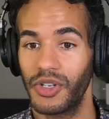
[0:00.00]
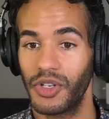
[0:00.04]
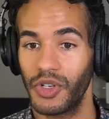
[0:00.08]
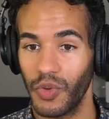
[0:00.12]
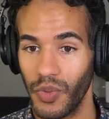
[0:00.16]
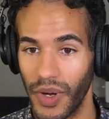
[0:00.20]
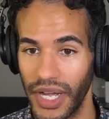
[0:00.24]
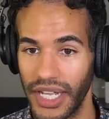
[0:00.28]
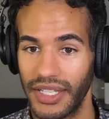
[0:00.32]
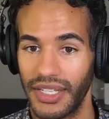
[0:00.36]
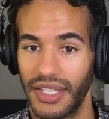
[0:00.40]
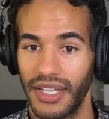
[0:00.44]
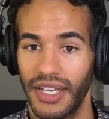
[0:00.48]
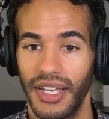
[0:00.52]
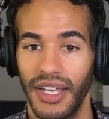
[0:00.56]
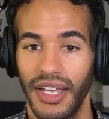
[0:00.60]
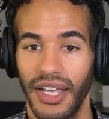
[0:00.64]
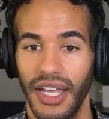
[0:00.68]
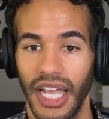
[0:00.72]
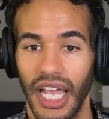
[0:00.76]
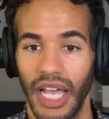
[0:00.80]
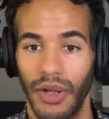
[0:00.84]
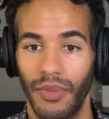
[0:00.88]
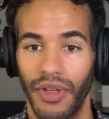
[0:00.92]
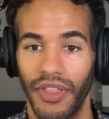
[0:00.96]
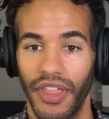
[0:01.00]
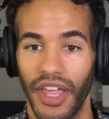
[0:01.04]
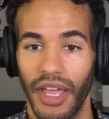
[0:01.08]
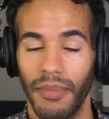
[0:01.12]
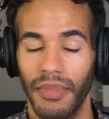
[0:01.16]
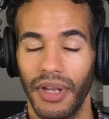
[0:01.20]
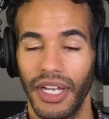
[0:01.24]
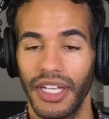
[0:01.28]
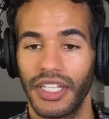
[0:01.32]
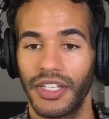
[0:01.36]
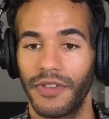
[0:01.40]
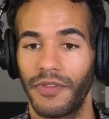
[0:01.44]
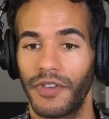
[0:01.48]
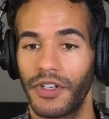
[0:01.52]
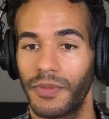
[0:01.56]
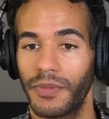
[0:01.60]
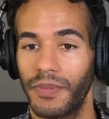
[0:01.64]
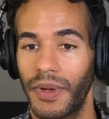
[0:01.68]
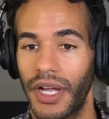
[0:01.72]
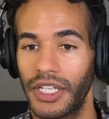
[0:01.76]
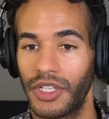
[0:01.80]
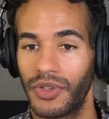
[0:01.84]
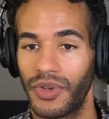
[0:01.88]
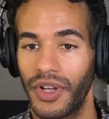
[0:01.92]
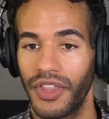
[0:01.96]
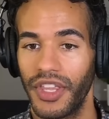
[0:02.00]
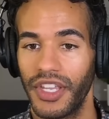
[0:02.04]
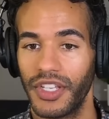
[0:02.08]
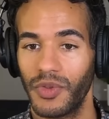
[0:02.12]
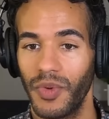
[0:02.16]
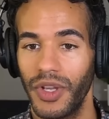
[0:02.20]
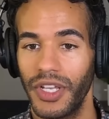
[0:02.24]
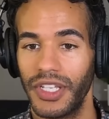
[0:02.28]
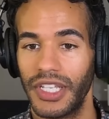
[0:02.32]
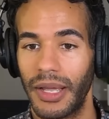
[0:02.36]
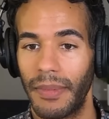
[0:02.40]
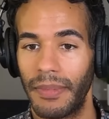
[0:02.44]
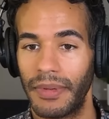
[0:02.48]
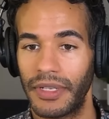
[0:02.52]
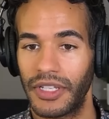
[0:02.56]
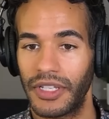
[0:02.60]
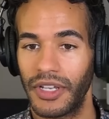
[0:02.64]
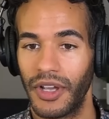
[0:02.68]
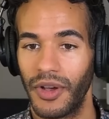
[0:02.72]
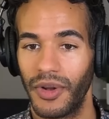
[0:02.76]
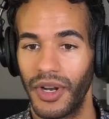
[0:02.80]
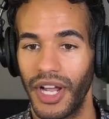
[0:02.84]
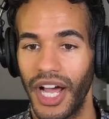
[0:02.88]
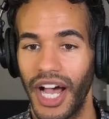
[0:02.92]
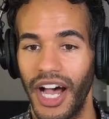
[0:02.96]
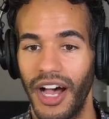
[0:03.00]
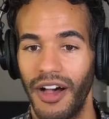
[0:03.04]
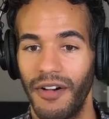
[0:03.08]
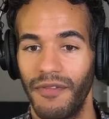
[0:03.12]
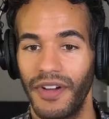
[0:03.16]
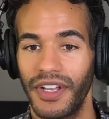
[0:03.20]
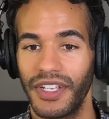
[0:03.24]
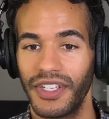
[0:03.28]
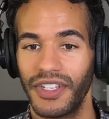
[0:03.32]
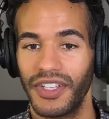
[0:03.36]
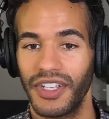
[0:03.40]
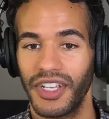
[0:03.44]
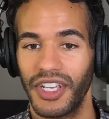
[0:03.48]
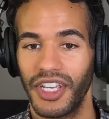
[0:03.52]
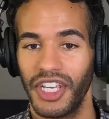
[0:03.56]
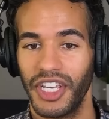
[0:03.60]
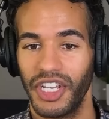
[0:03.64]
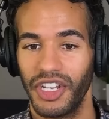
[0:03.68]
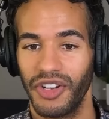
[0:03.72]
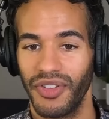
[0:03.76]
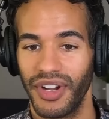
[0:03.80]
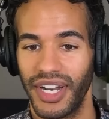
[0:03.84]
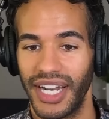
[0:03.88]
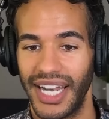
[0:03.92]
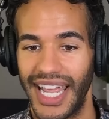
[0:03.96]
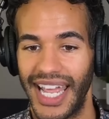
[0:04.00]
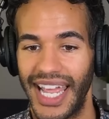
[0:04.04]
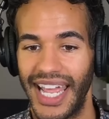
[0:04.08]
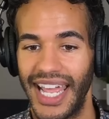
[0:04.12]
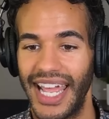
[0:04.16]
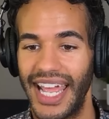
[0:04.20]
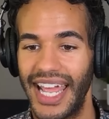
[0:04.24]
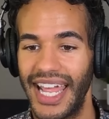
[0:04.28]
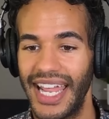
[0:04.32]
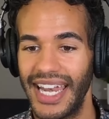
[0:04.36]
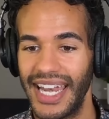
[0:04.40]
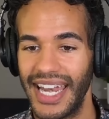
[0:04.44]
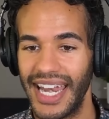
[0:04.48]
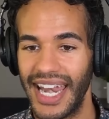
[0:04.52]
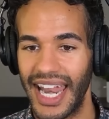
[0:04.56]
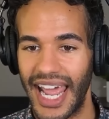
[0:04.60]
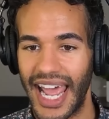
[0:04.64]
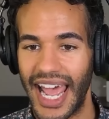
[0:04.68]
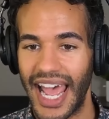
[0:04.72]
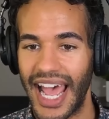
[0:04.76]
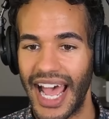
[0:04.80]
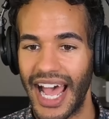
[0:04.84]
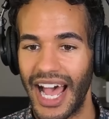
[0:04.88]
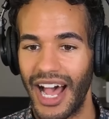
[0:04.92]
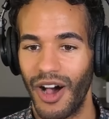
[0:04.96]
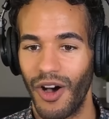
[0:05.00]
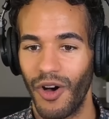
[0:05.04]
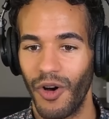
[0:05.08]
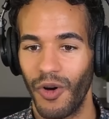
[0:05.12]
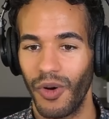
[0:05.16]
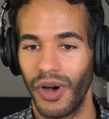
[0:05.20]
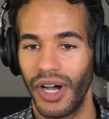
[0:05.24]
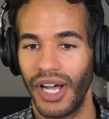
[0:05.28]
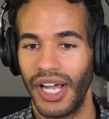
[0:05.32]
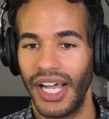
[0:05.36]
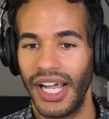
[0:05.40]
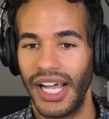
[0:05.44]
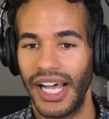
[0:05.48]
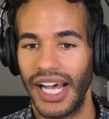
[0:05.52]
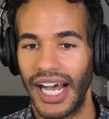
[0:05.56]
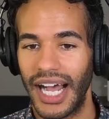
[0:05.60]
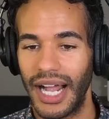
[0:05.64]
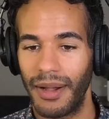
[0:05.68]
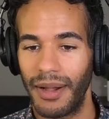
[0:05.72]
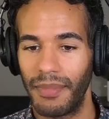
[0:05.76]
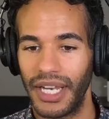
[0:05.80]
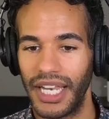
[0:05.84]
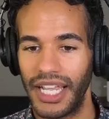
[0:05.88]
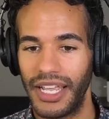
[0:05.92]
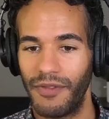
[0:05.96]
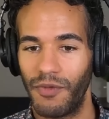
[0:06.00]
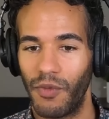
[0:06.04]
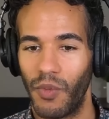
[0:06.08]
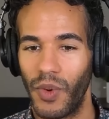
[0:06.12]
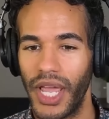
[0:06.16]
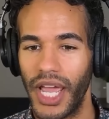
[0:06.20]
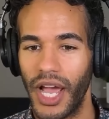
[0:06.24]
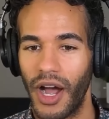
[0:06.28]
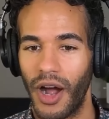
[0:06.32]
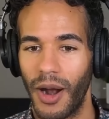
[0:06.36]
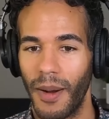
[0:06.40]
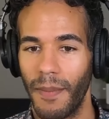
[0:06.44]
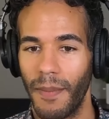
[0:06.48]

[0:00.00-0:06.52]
twit. And we thank Melissa for sponsoring this week's episode of Security Now. I believe we are